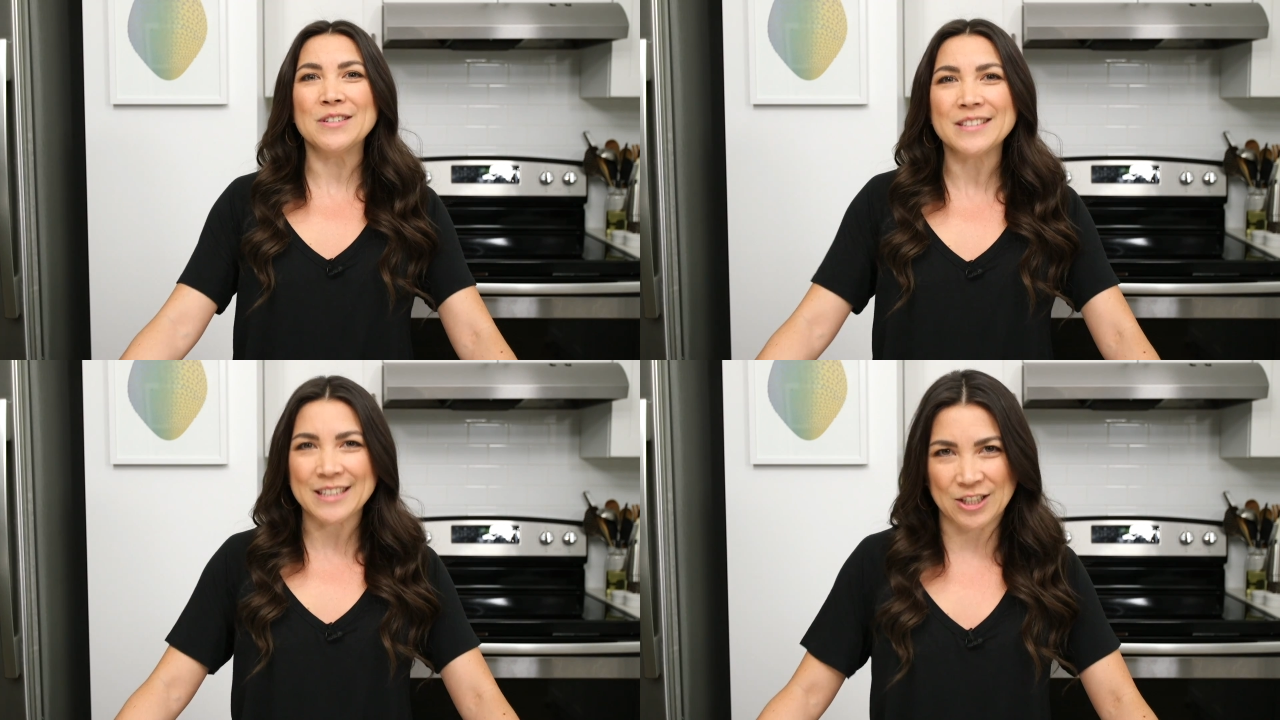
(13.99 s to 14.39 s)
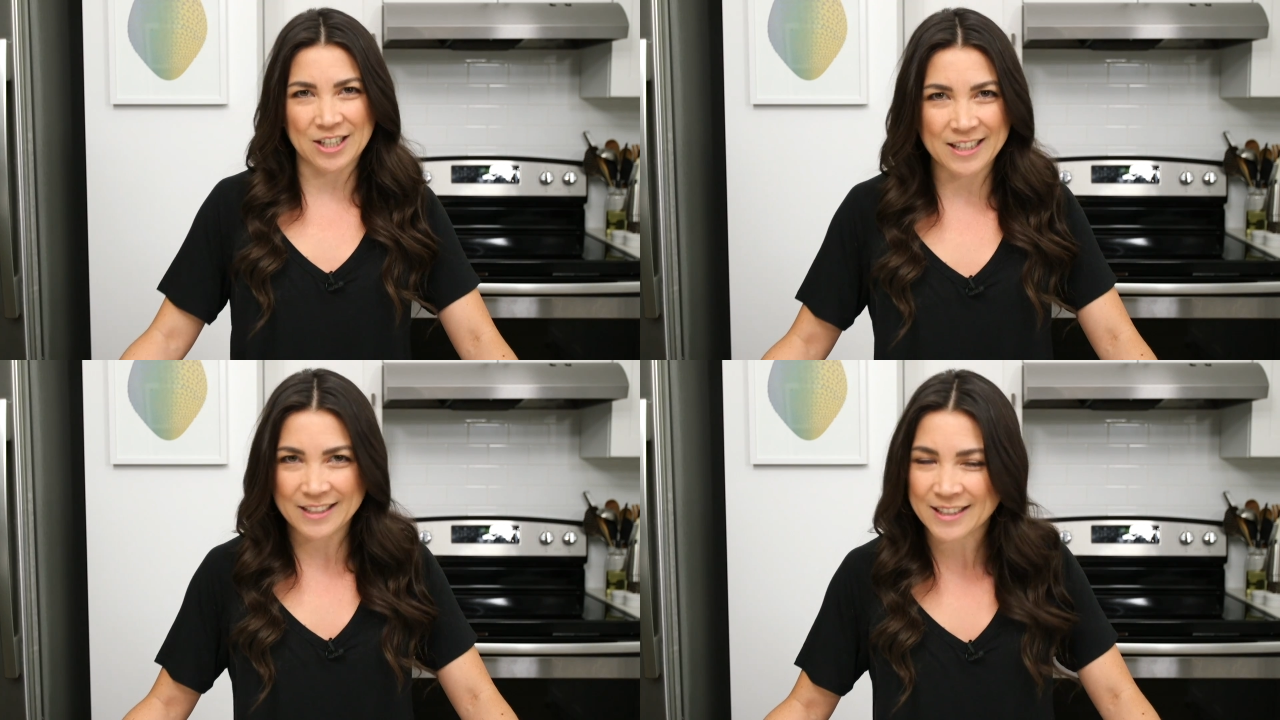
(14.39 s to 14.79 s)

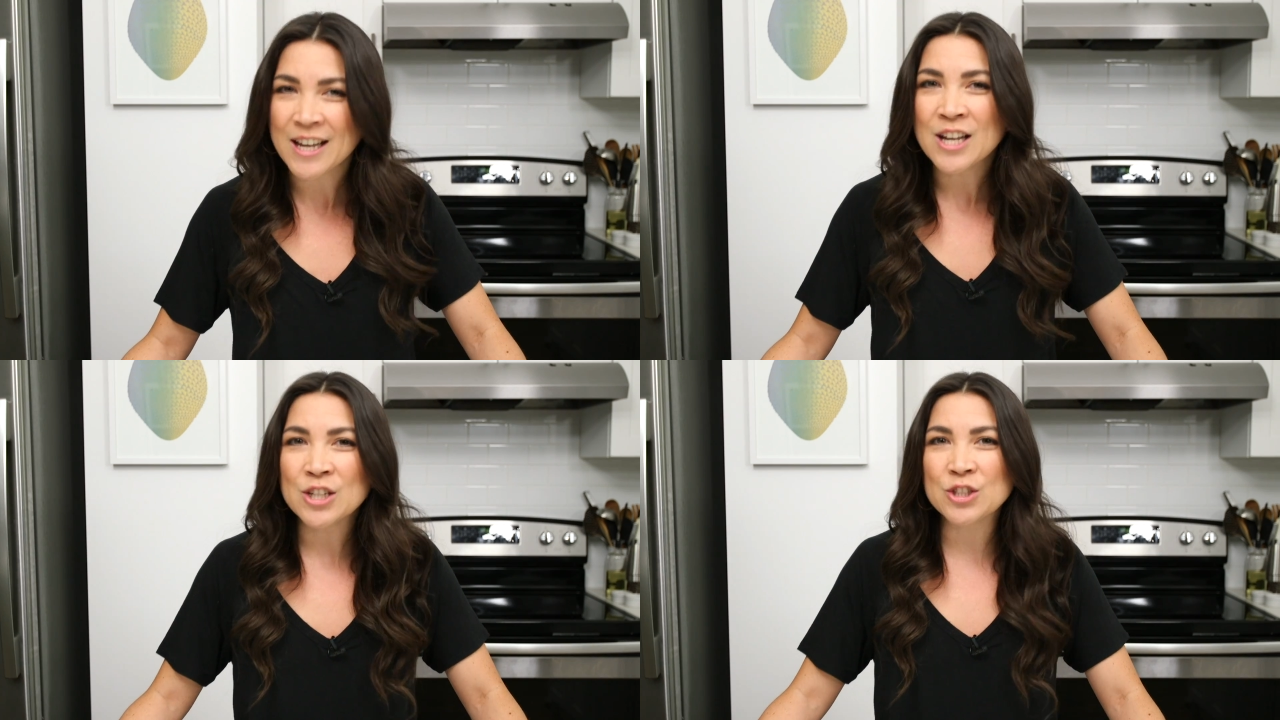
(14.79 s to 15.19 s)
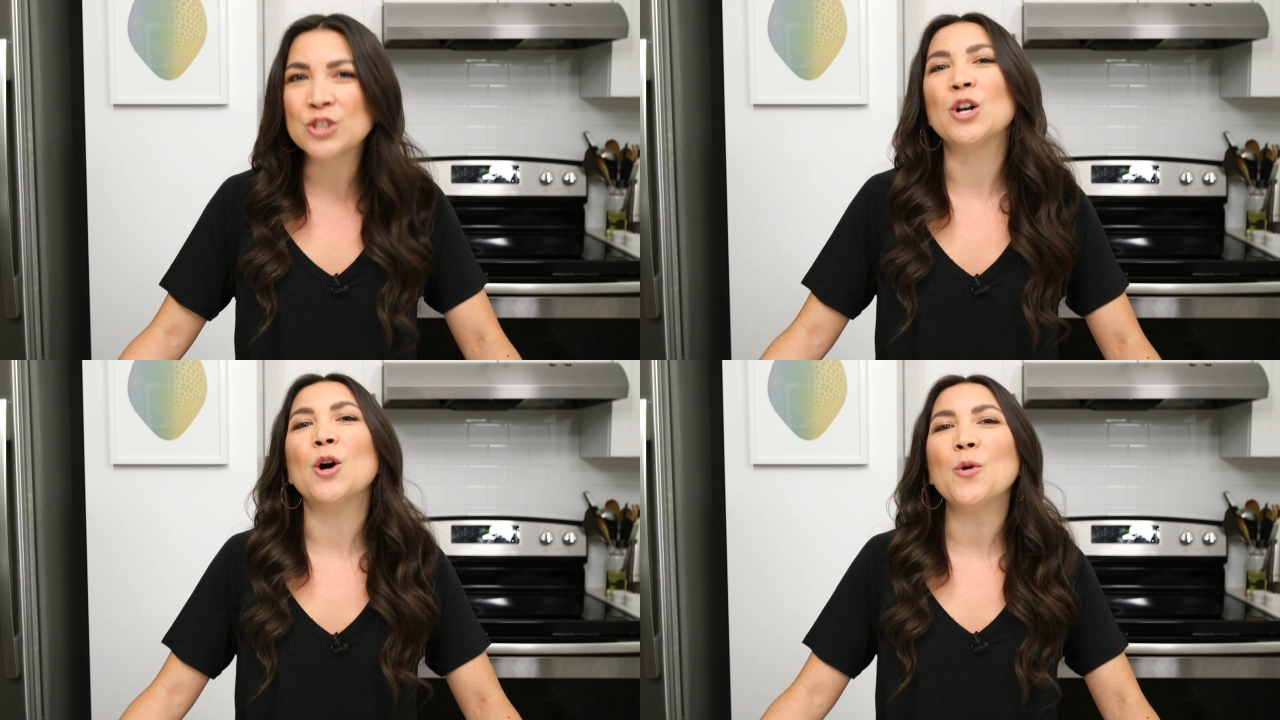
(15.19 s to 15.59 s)
delicious,
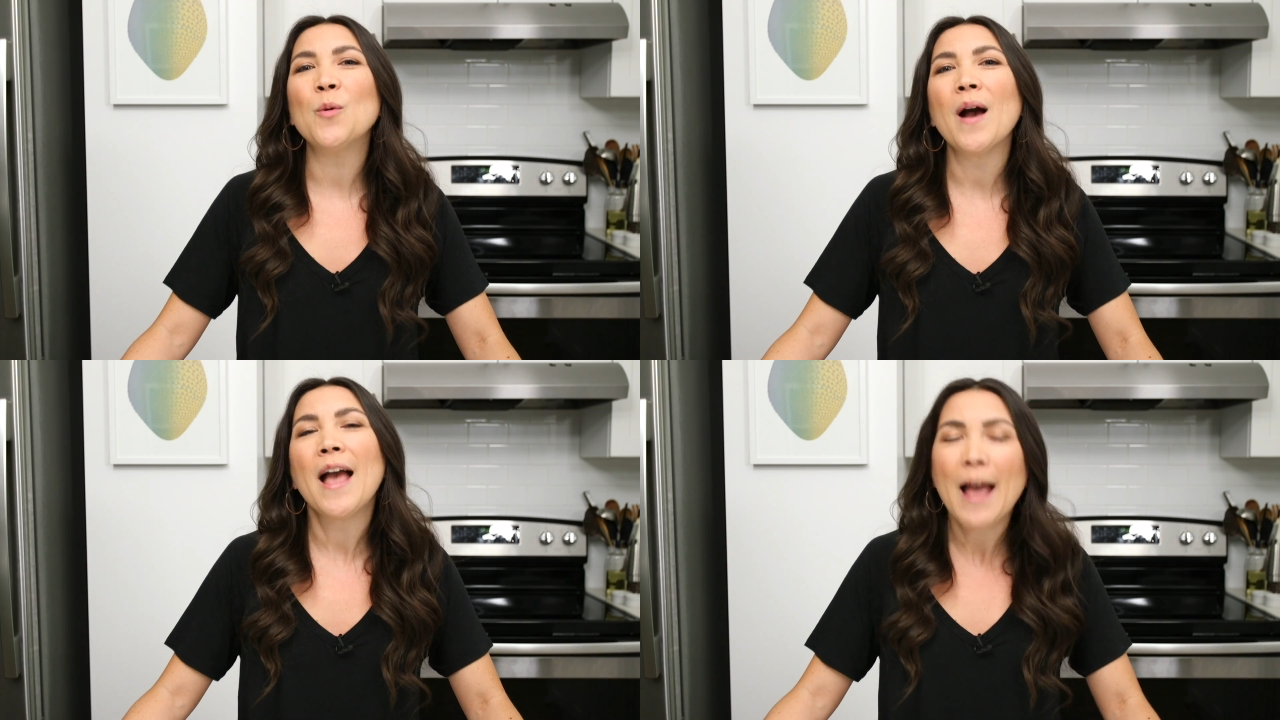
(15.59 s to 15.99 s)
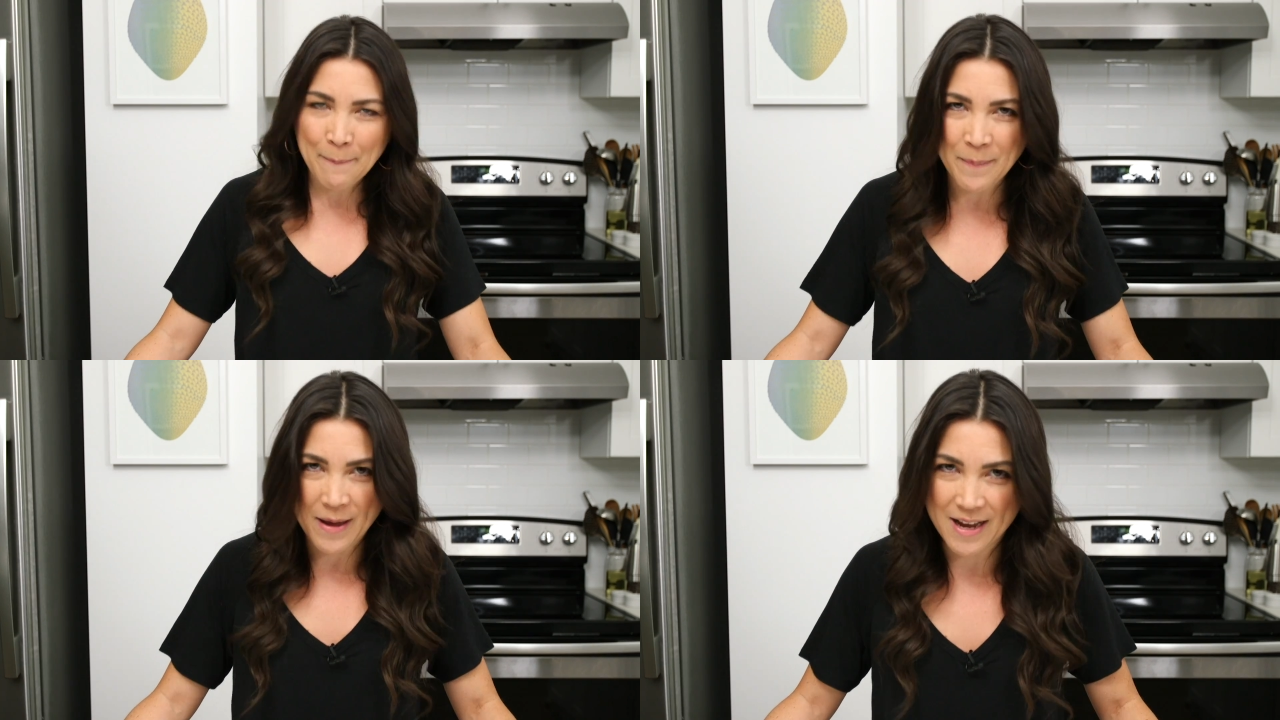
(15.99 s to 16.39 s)
so
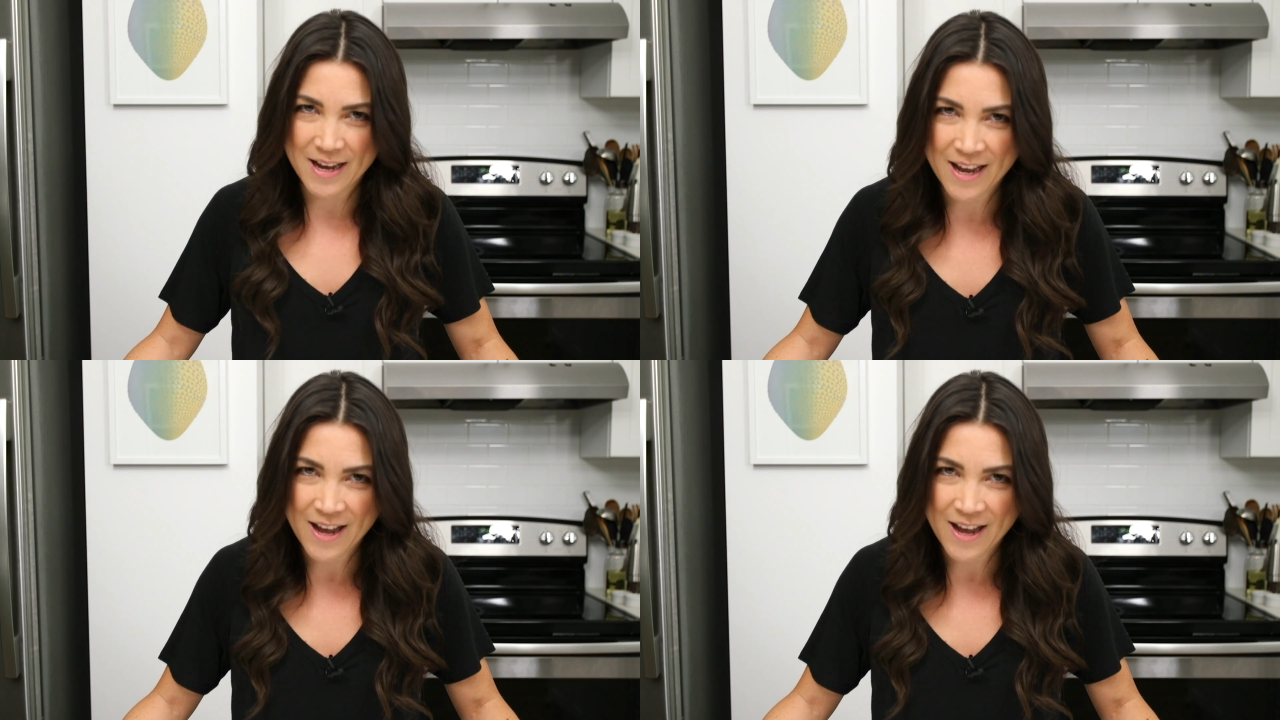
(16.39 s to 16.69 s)
epic,